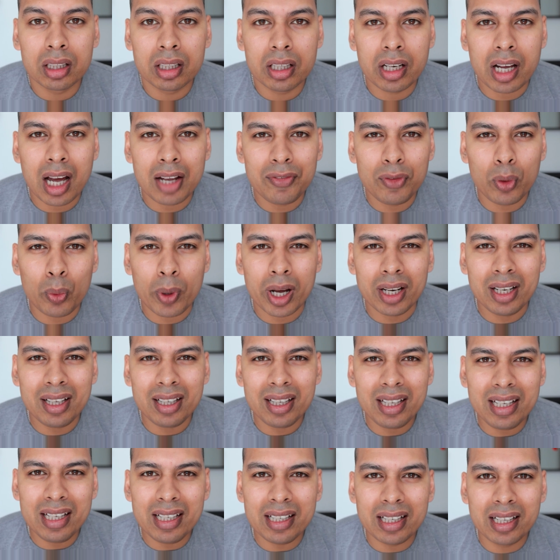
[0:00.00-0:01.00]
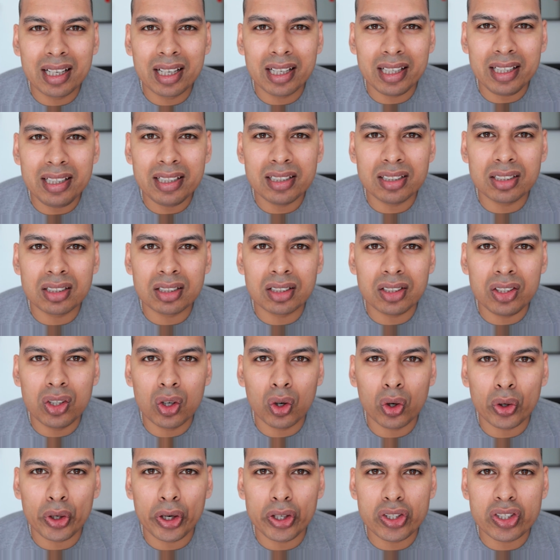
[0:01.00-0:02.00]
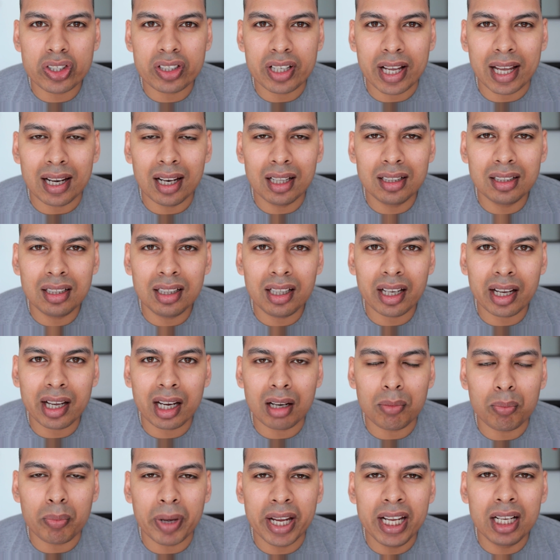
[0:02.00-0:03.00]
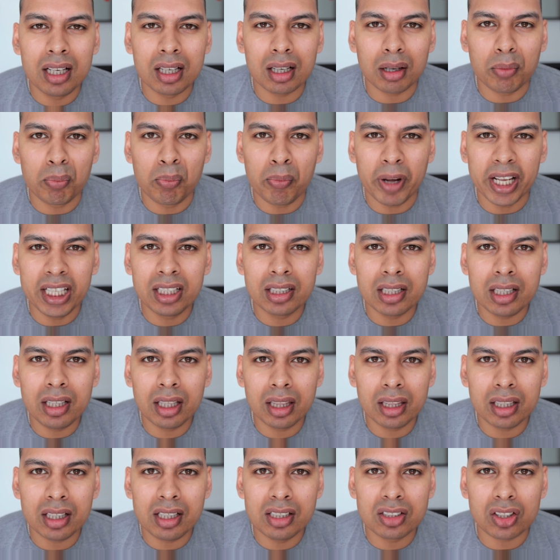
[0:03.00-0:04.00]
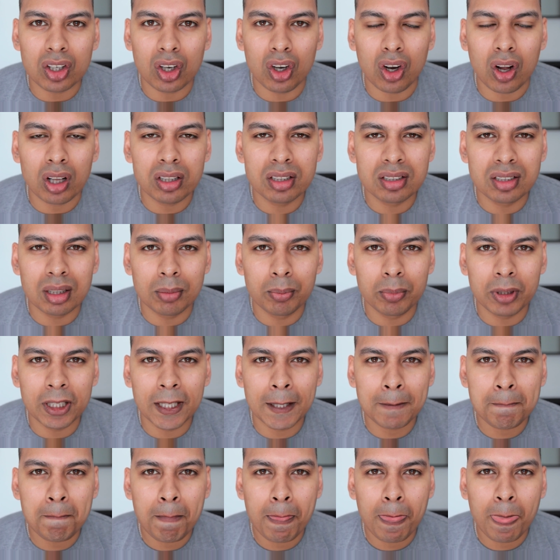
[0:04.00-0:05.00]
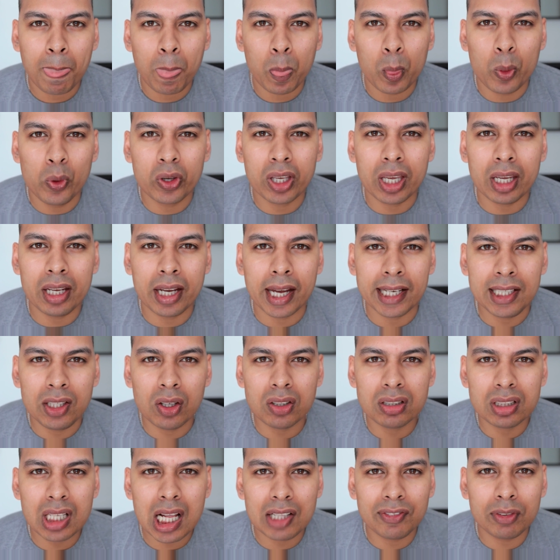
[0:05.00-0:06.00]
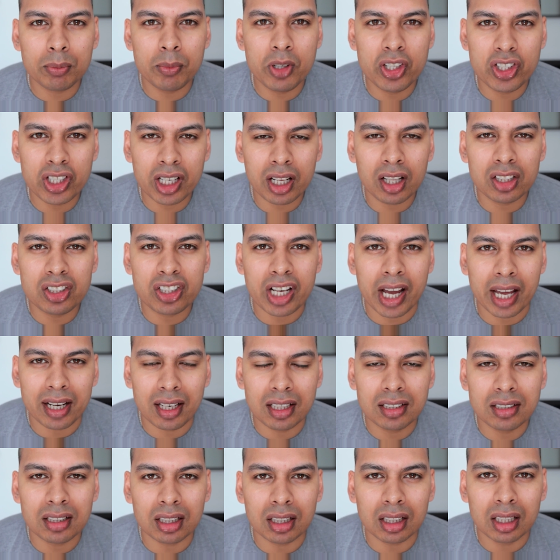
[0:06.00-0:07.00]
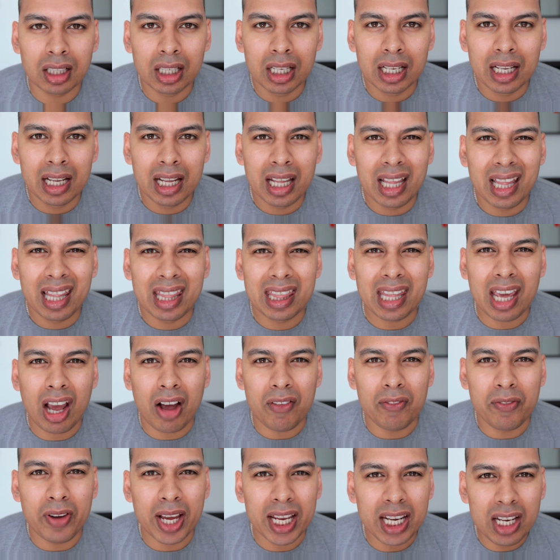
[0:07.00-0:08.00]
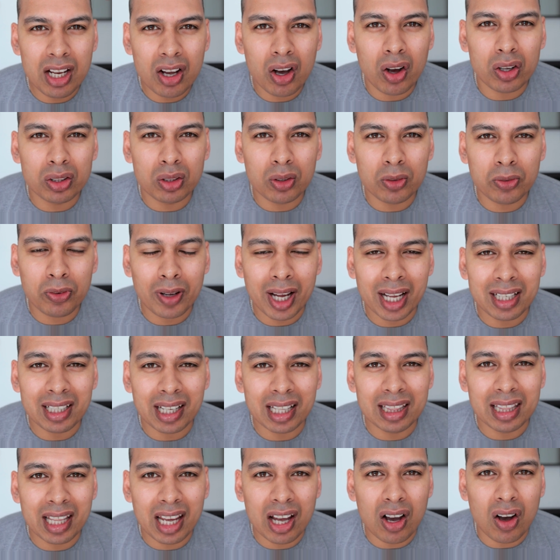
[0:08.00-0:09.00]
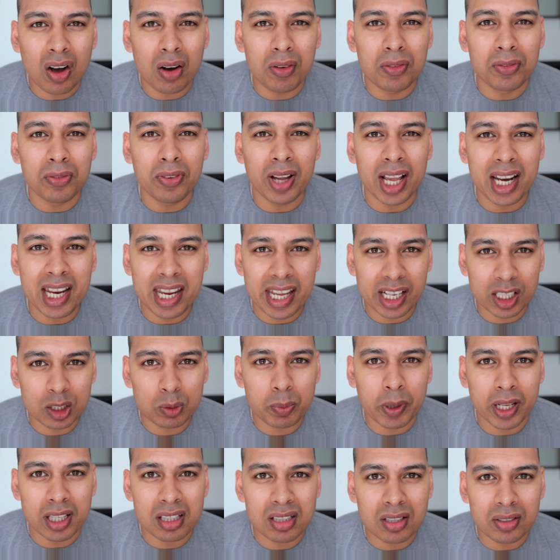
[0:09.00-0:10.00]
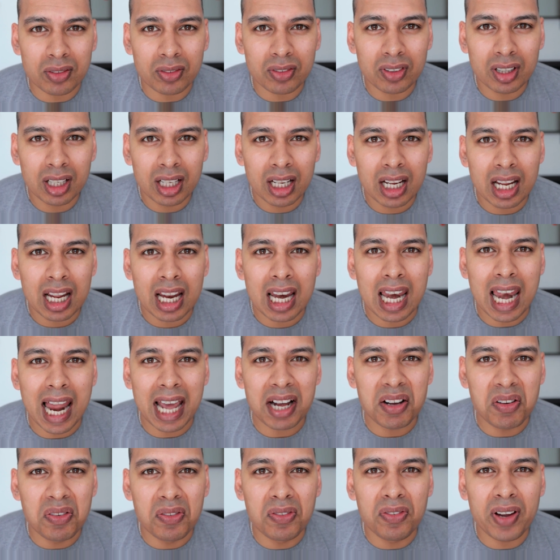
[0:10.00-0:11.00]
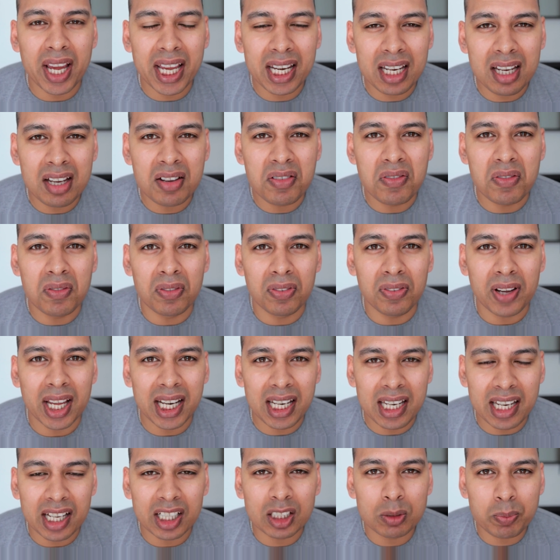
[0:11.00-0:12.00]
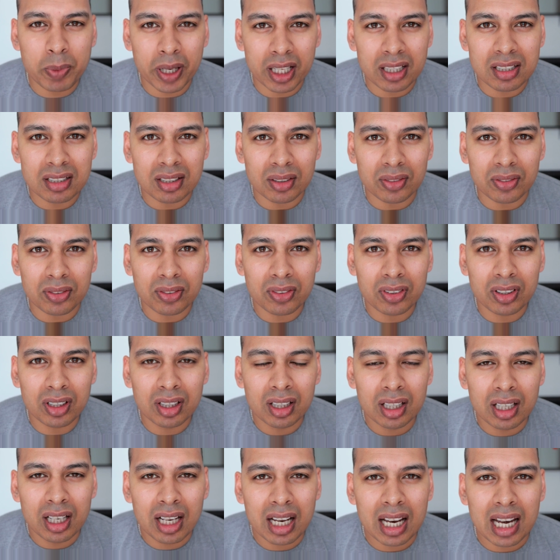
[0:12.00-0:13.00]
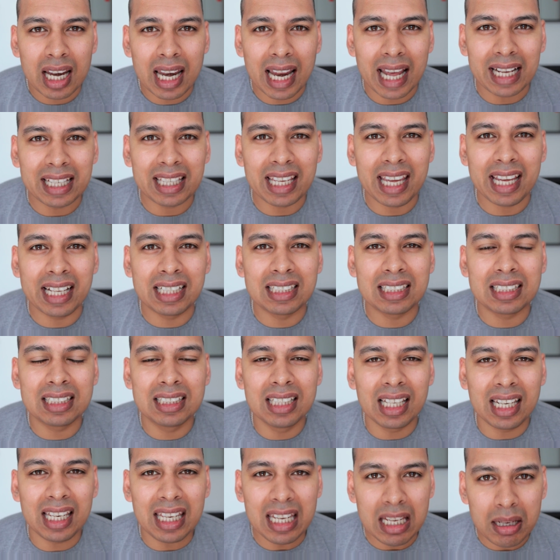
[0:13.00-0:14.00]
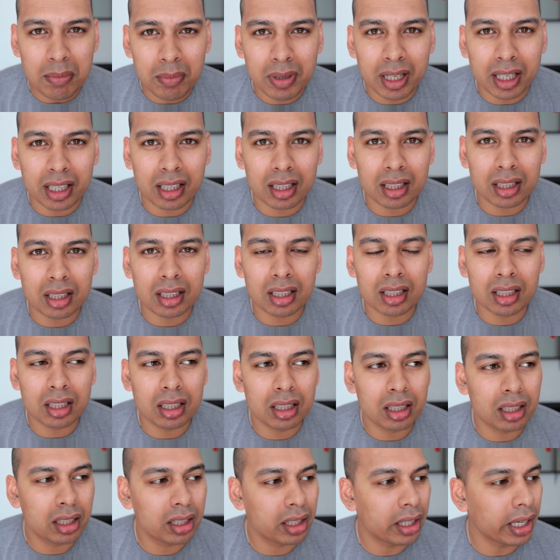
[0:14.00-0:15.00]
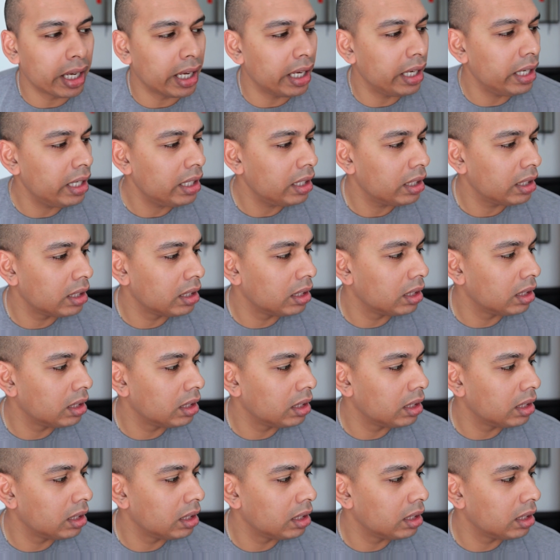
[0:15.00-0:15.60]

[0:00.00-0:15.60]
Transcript: Now, if you want to increase your originality and make making things a lot simpler, you can get yourself a Michelle Janison. They are very hard to find and they are very expensive. Like very, very expensive. Like extremely... What? Hey?